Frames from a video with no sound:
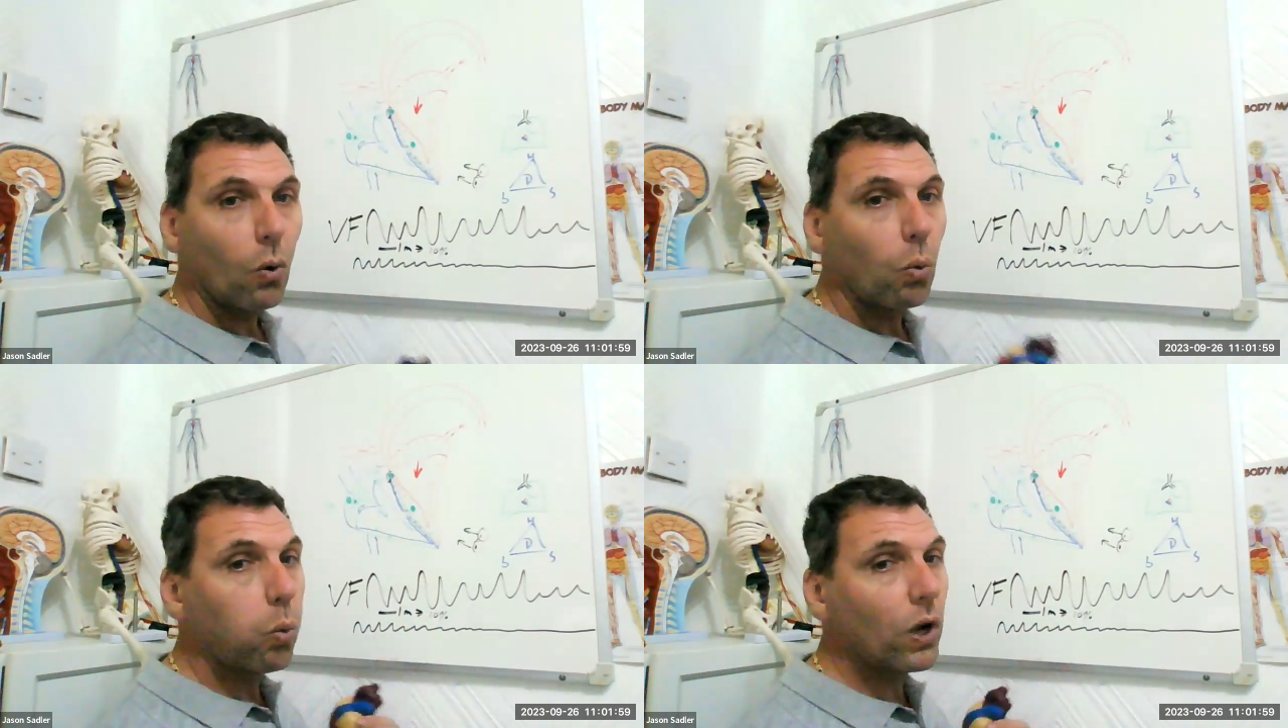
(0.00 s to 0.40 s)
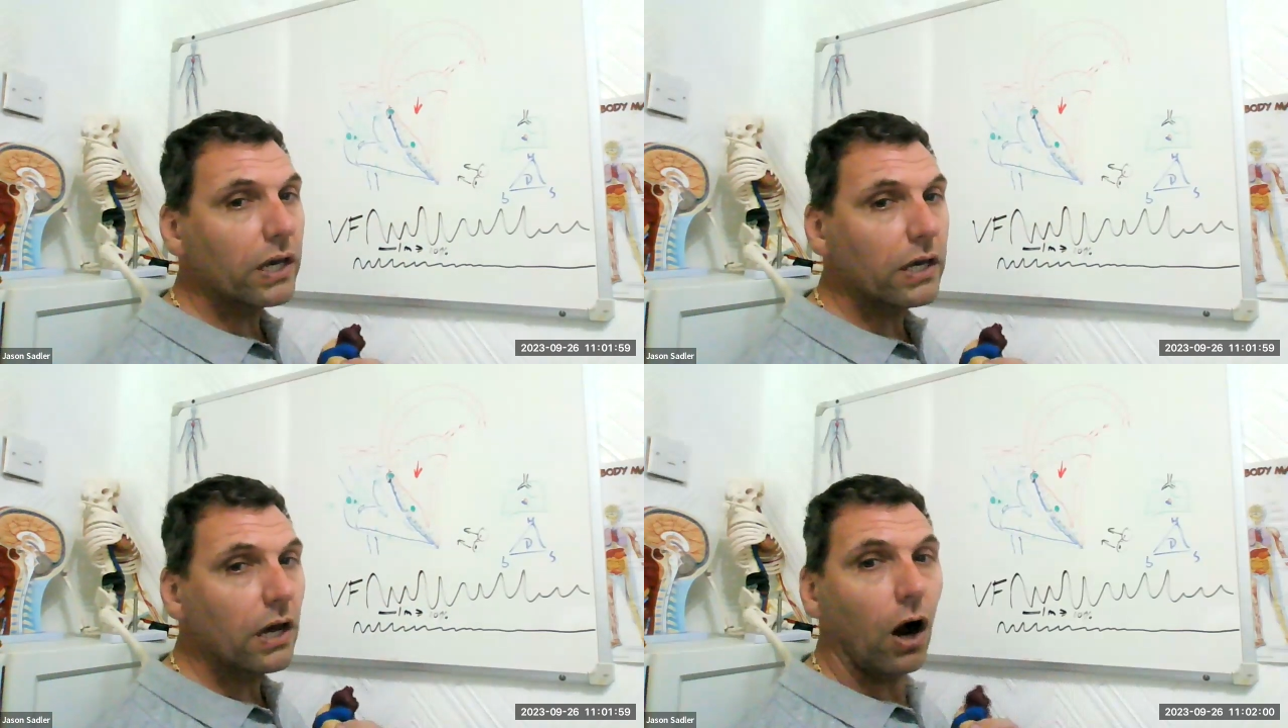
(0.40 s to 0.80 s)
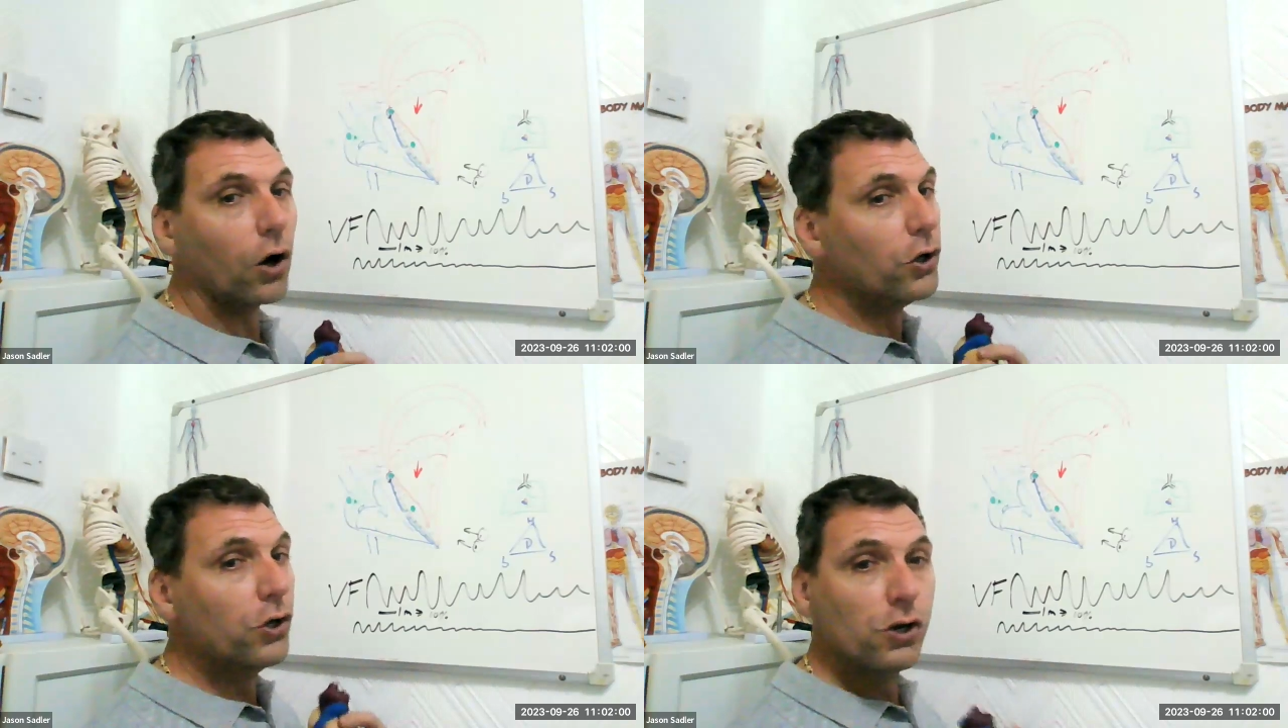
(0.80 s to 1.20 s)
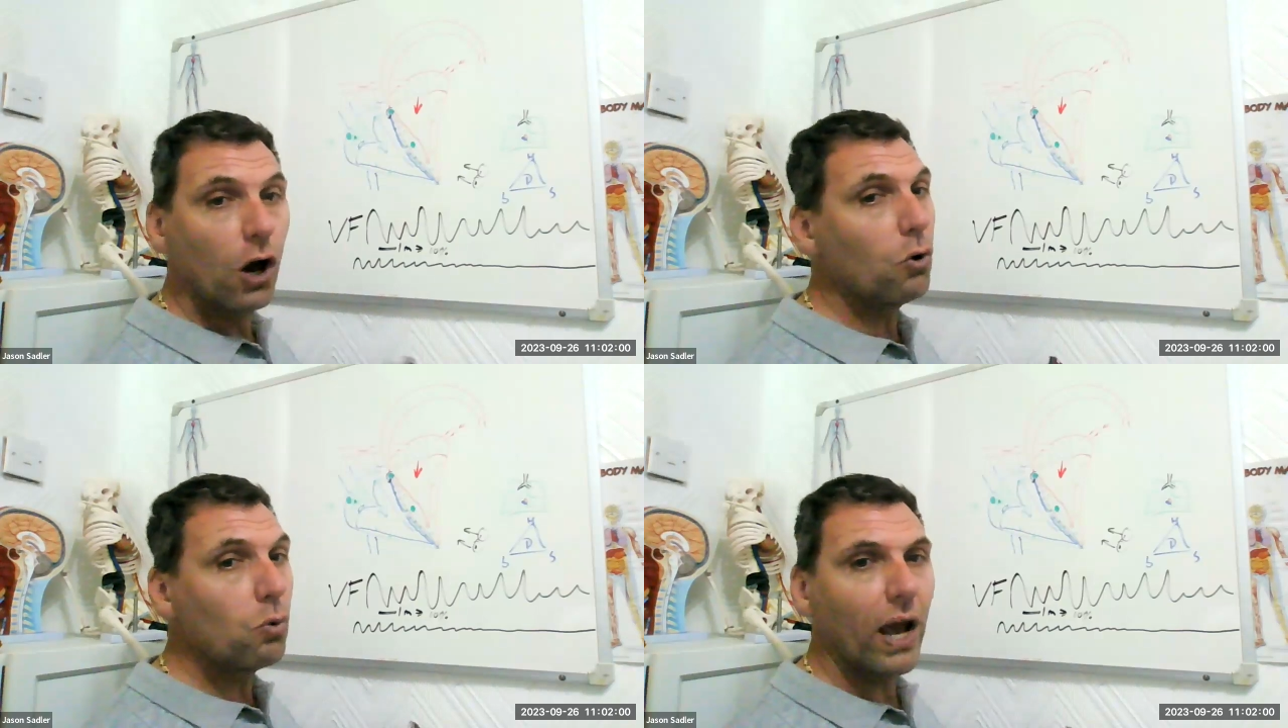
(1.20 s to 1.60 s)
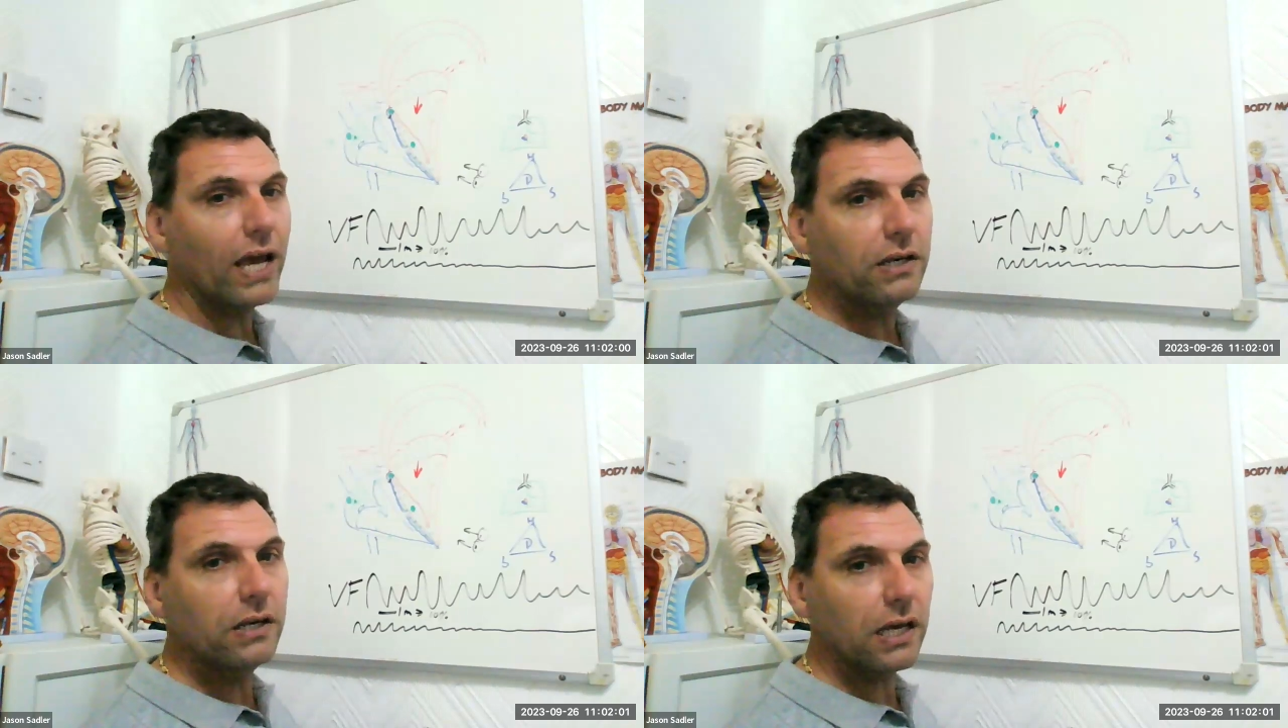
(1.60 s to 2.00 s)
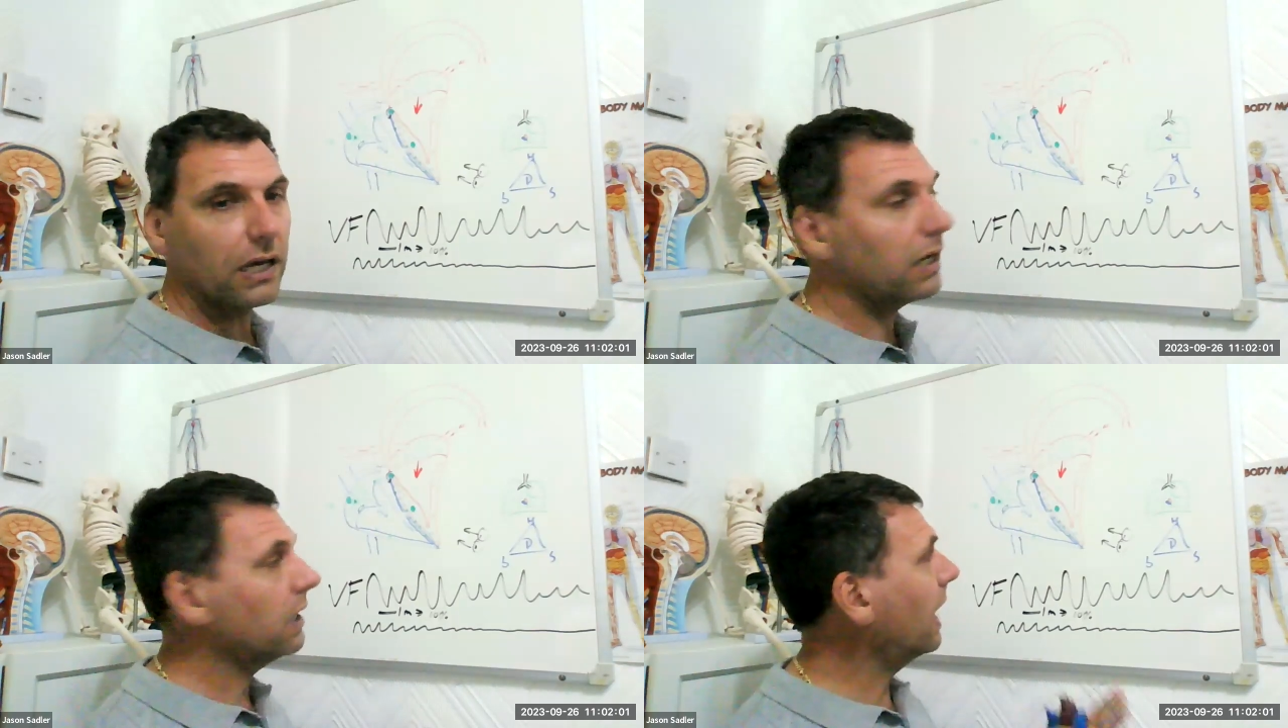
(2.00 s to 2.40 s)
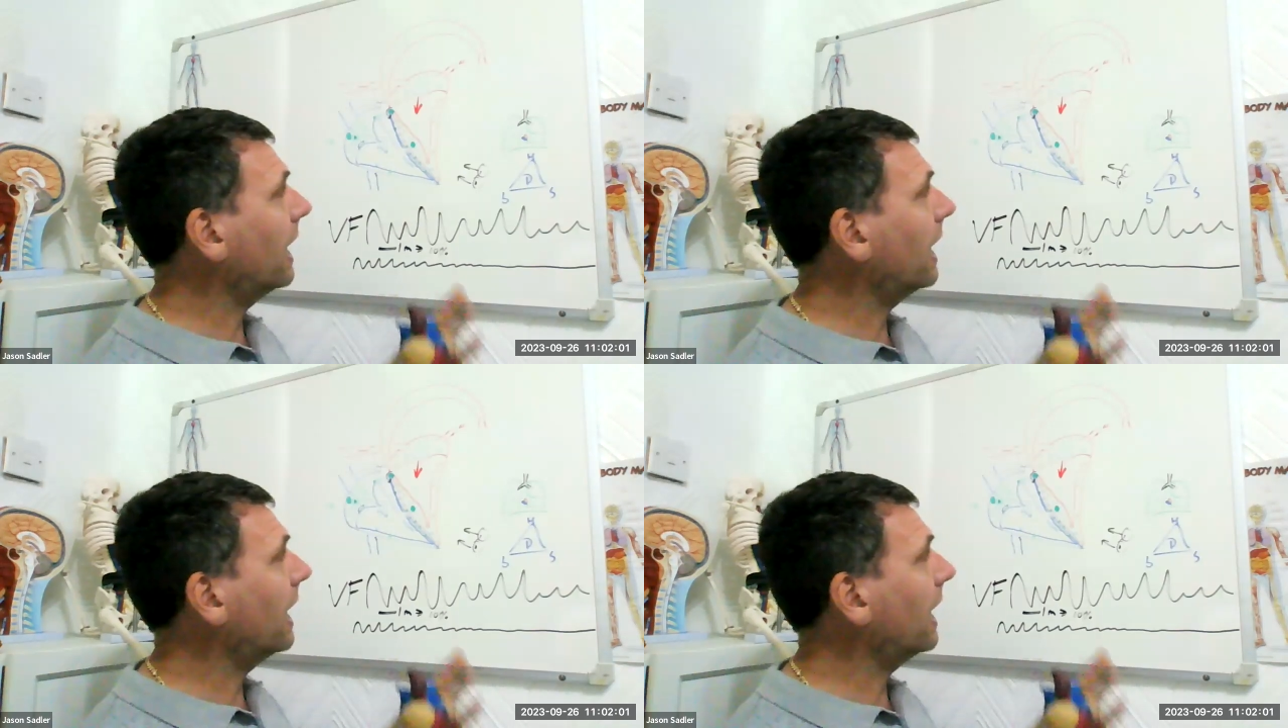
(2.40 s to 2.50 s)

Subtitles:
We are nowhere near